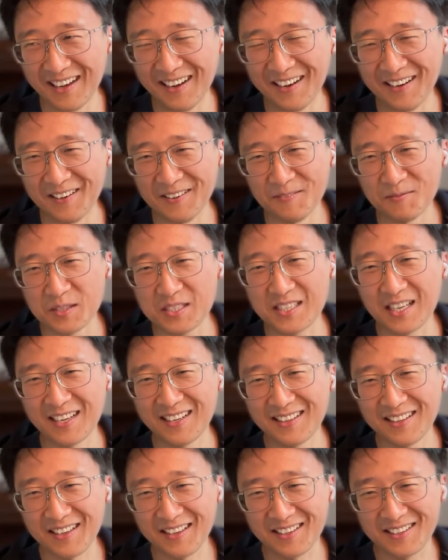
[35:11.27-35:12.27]
Um, it's kind
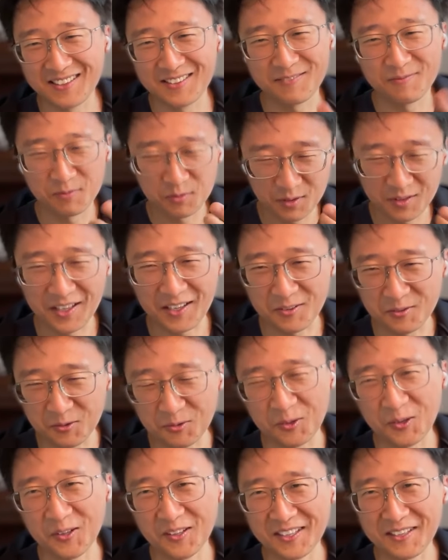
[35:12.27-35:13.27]
of like like
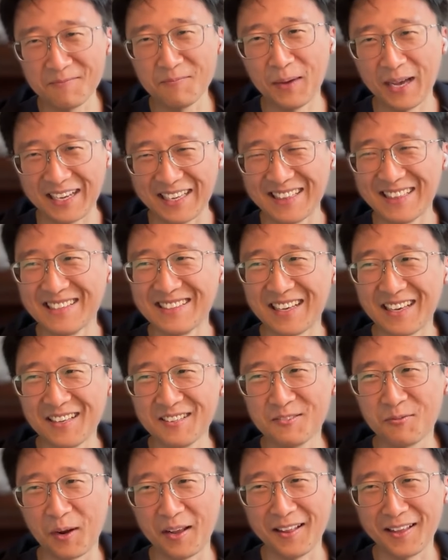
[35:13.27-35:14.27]
Googling back in the days, right?